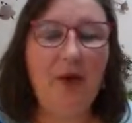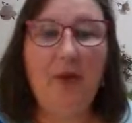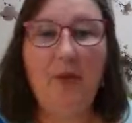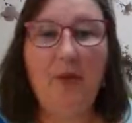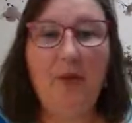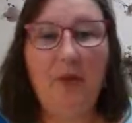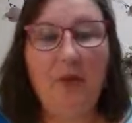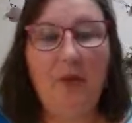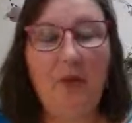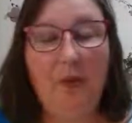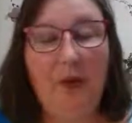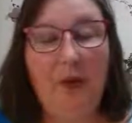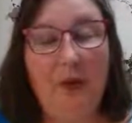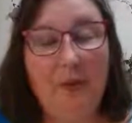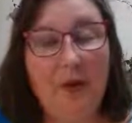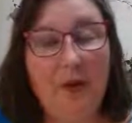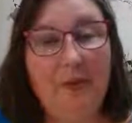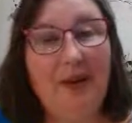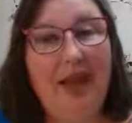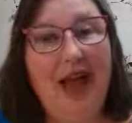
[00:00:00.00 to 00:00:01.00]
We
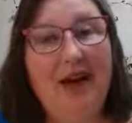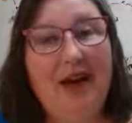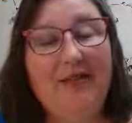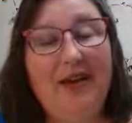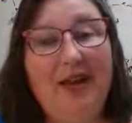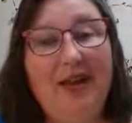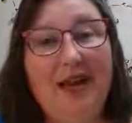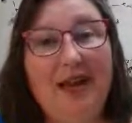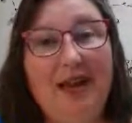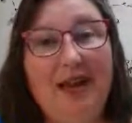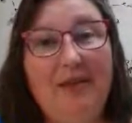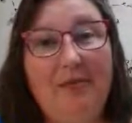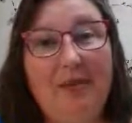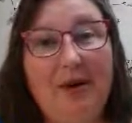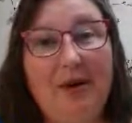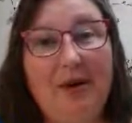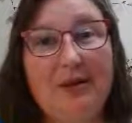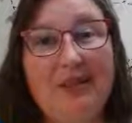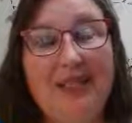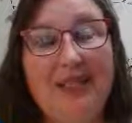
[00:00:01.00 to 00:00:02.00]
will be having
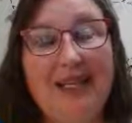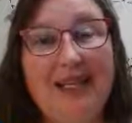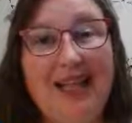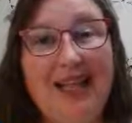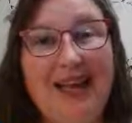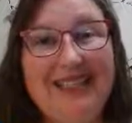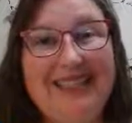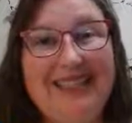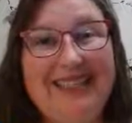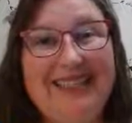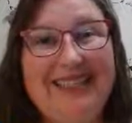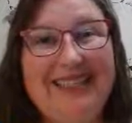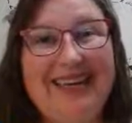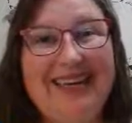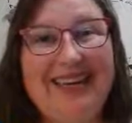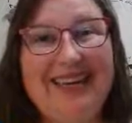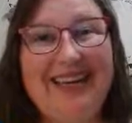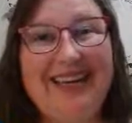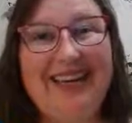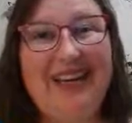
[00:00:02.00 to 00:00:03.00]
in-person classes
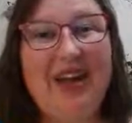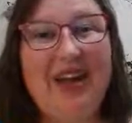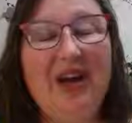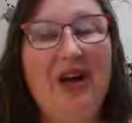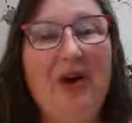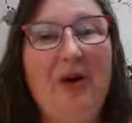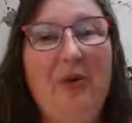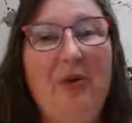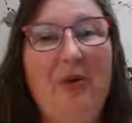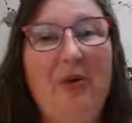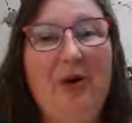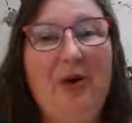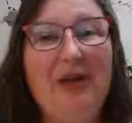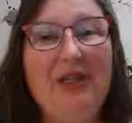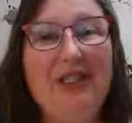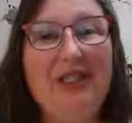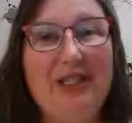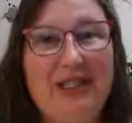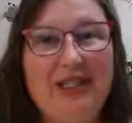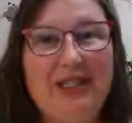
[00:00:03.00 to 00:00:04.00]
again. We're
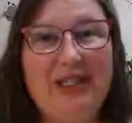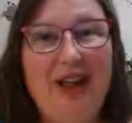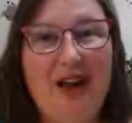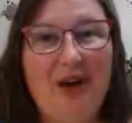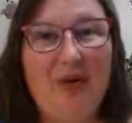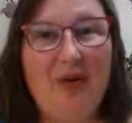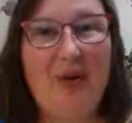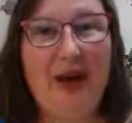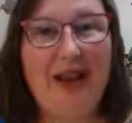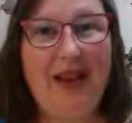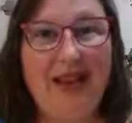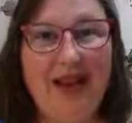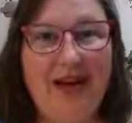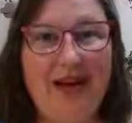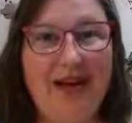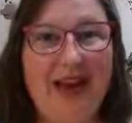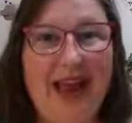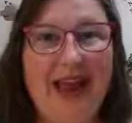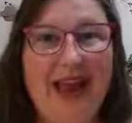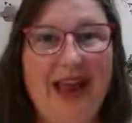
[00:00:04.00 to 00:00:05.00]
just not quite
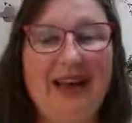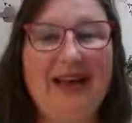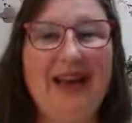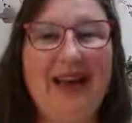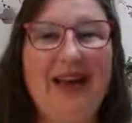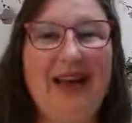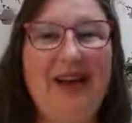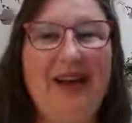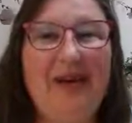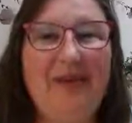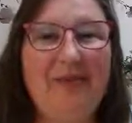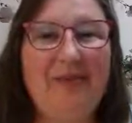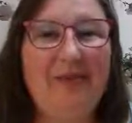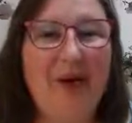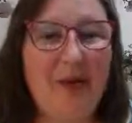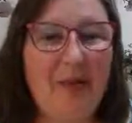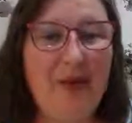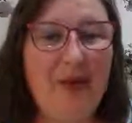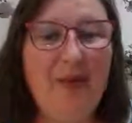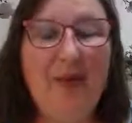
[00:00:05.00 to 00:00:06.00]
there yet,
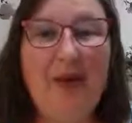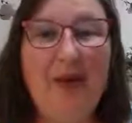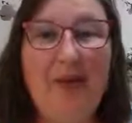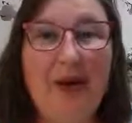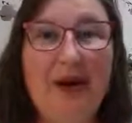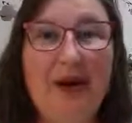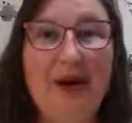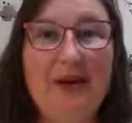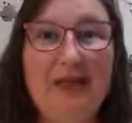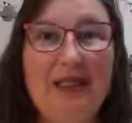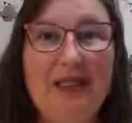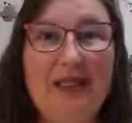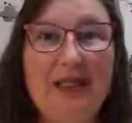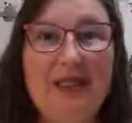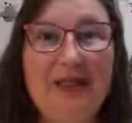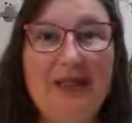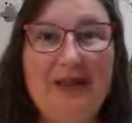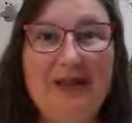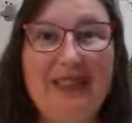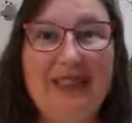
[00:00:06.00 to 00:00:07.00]
but we will be
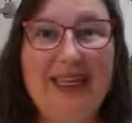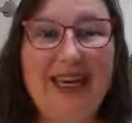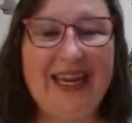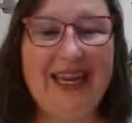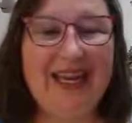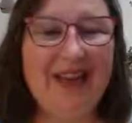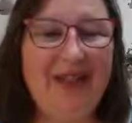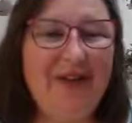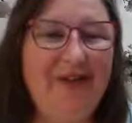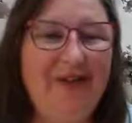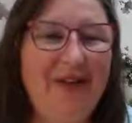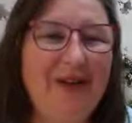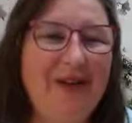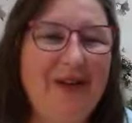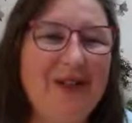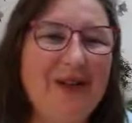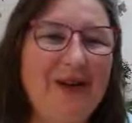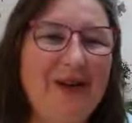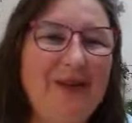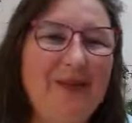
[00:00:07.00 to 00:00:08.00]
hosting those again in the
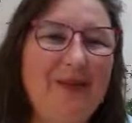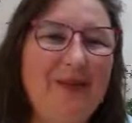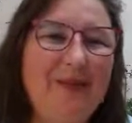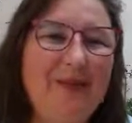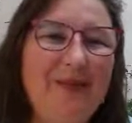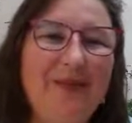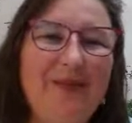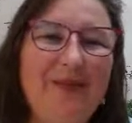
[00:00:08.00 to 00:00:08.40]
future.